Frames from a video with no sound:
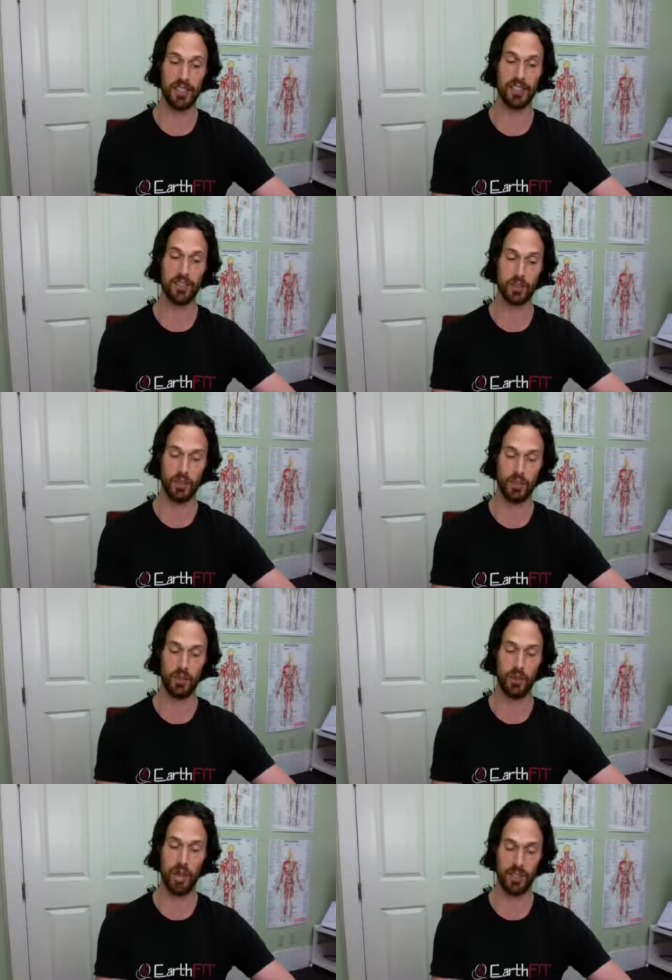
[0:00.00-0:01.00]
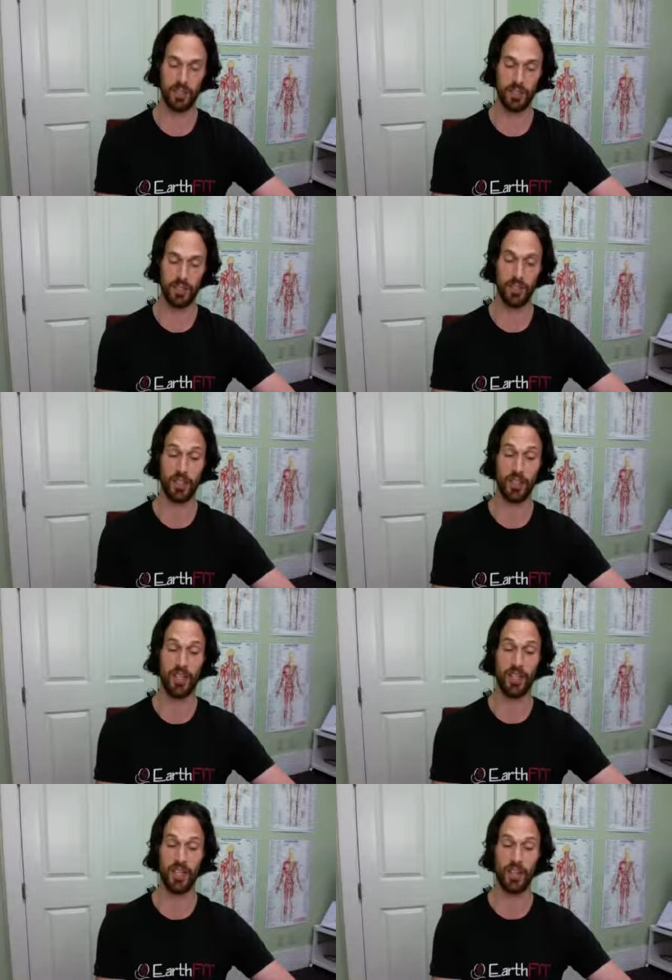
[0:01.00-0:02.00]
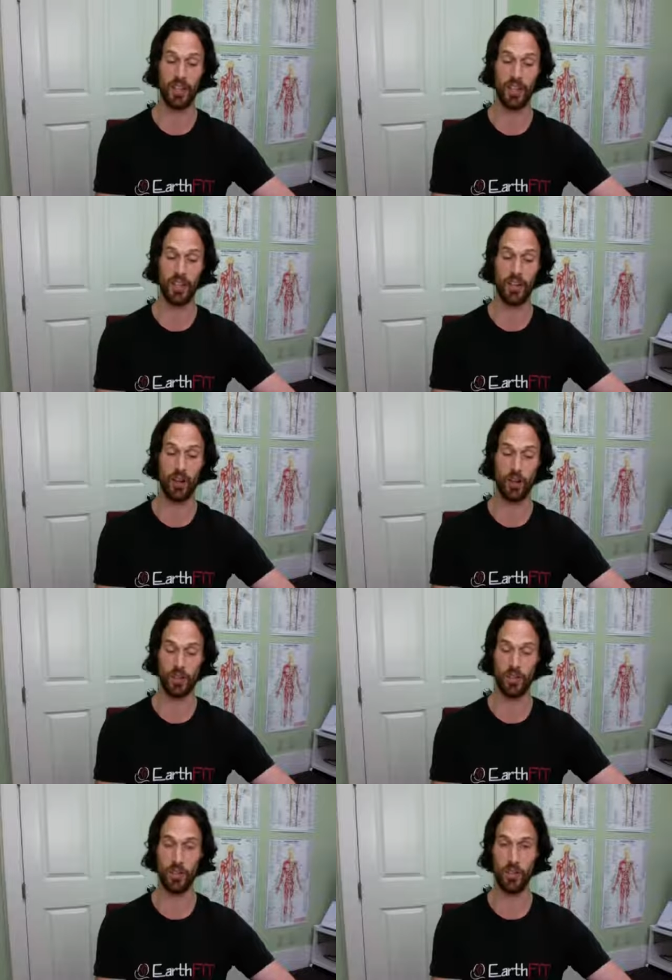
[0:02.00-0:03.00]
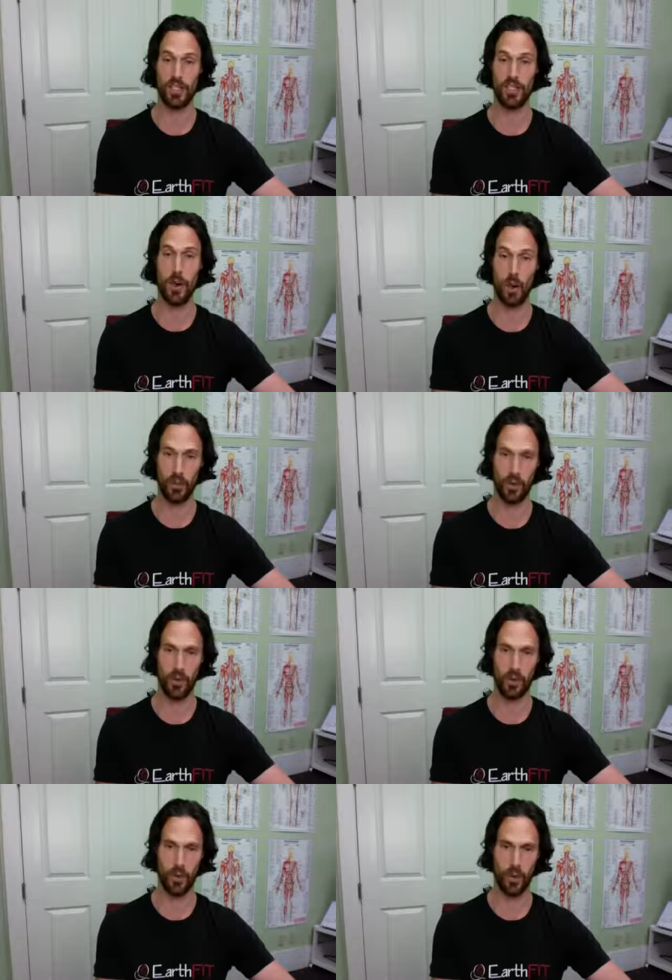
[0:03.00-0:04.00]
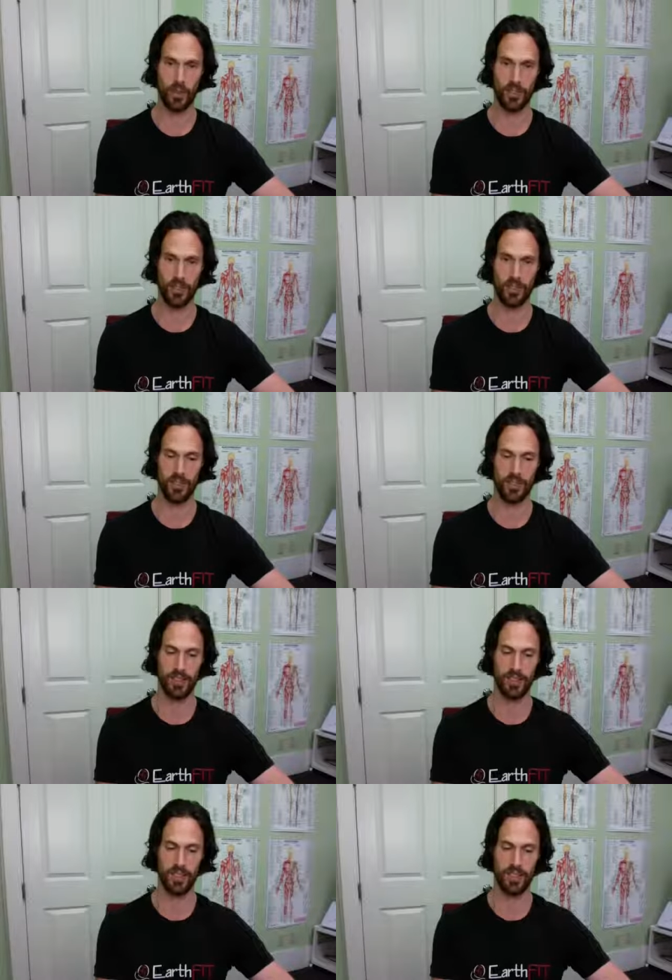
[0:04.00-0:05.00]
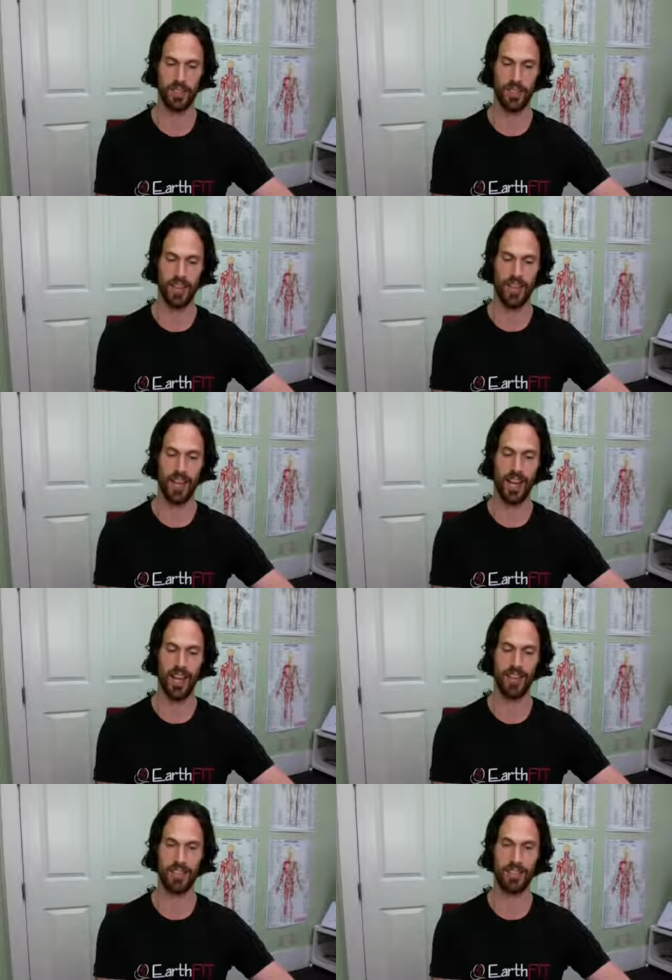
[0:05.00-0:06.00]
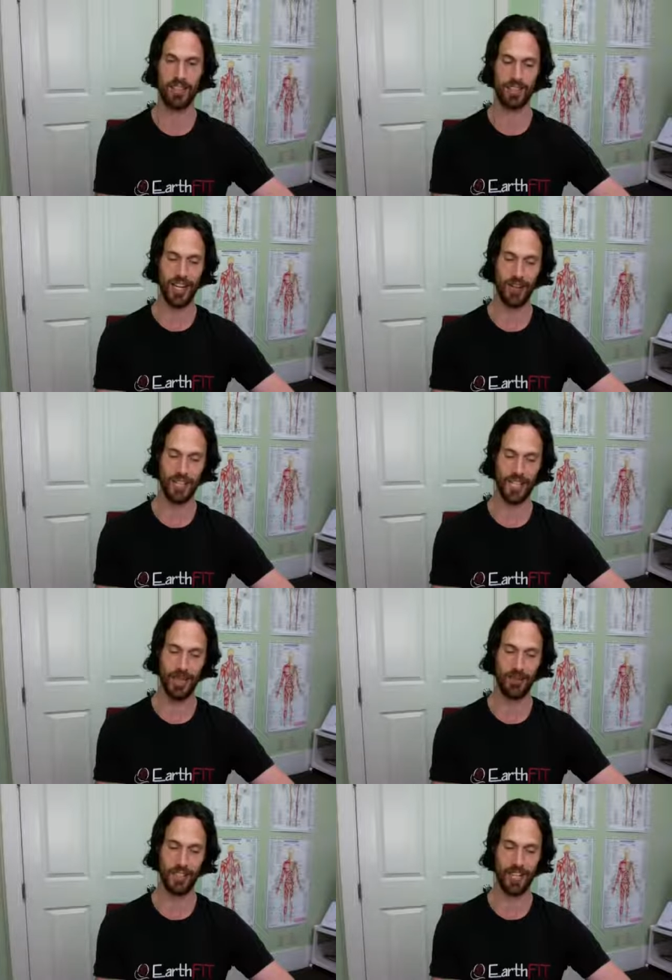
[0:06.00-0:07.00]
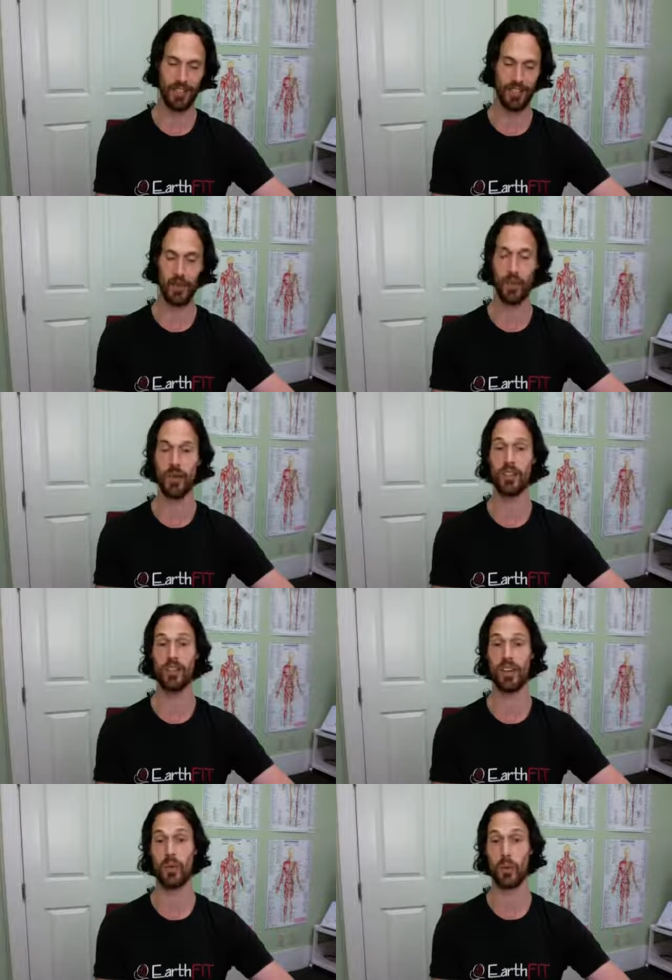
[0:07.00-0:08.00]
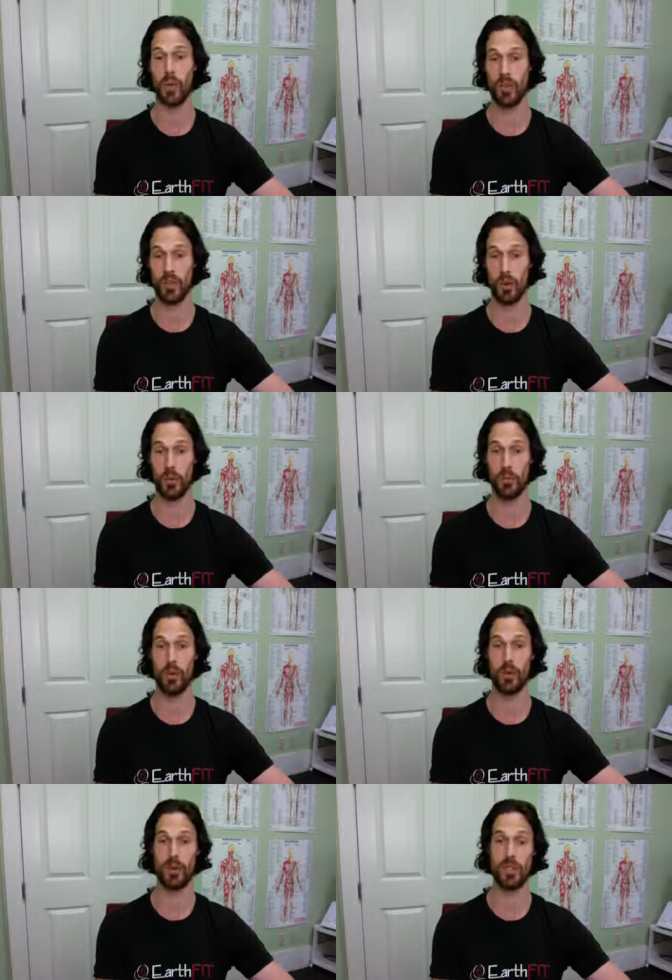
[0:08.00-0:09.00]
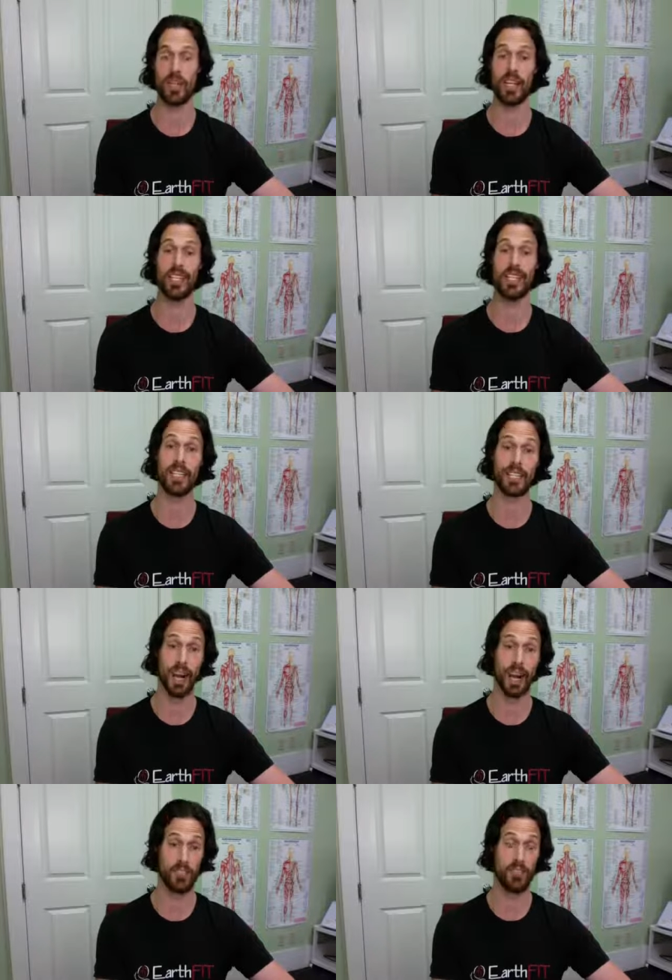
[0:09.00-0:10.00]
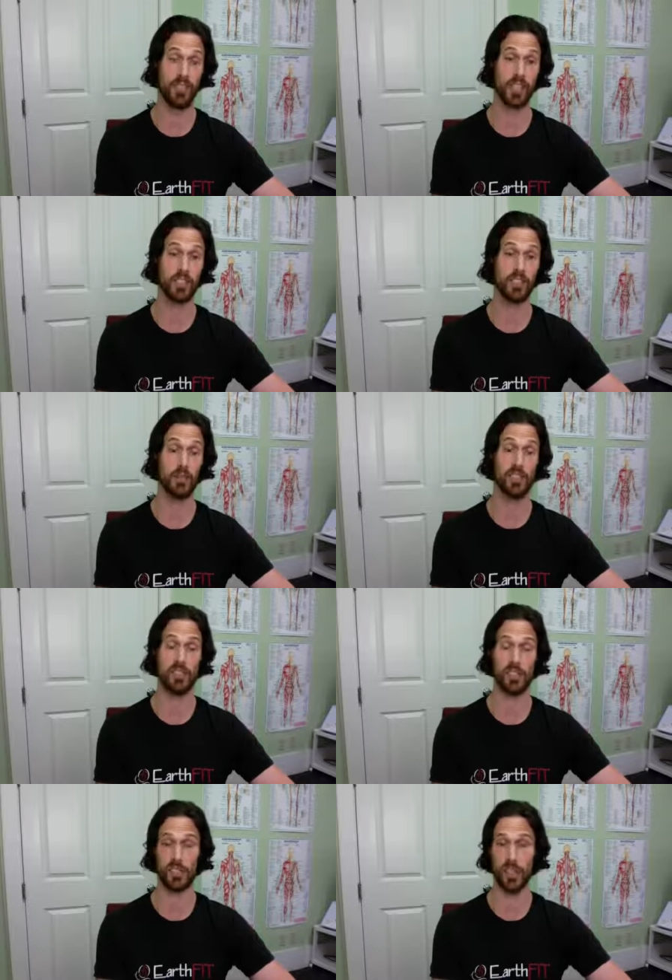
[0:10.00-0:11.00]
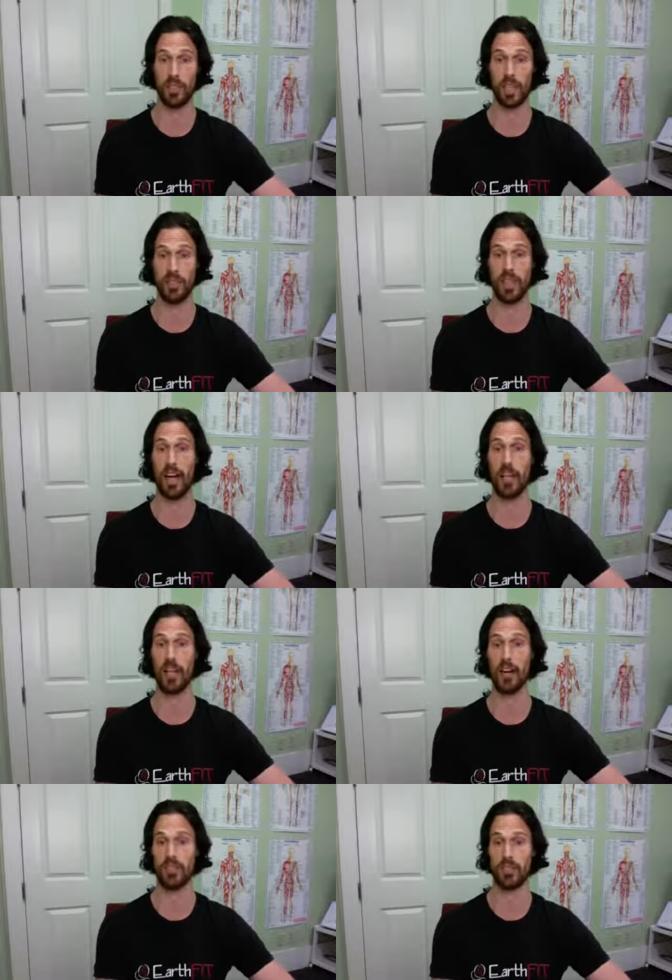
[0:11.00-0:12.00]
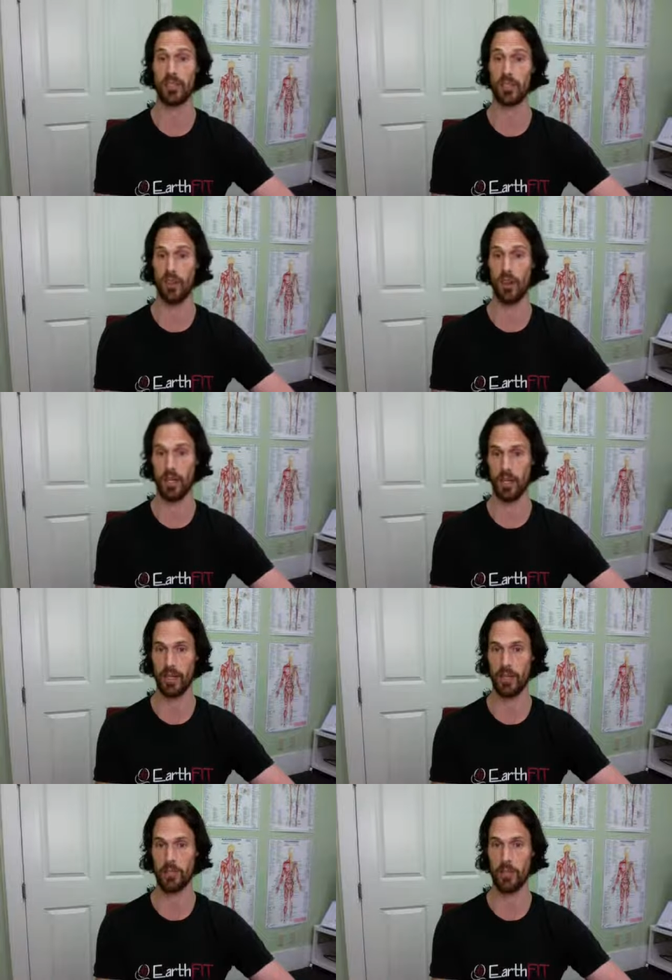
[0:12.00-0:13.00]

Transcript: nutrition practitioner, also known as the hormone warrior, and visionary game changer in the world of women's hormones and detoxification, which is a subject that I love to talk about.